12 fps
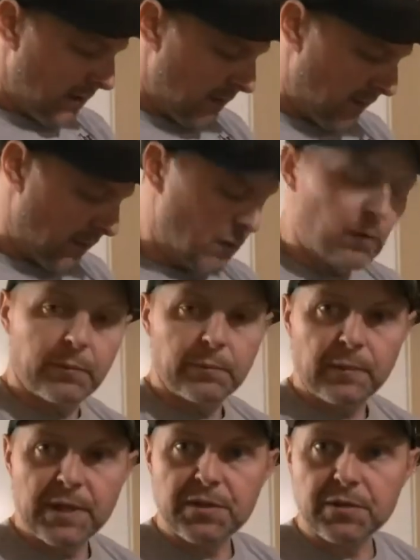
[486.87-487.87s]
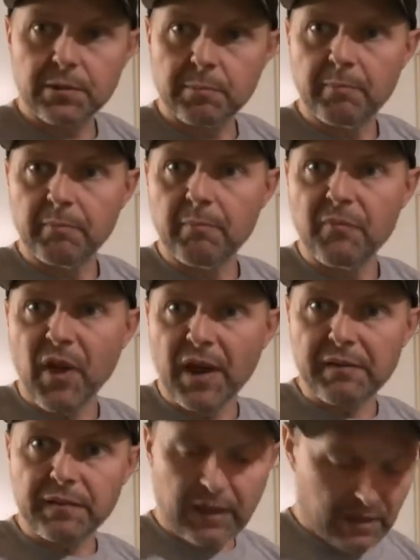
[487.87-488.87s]
if you couldn't reach your
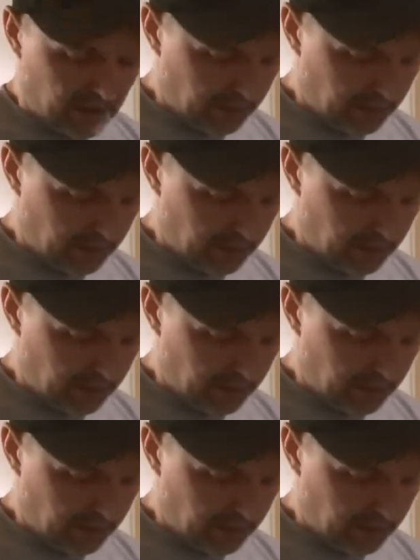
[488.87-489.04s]
knife to cut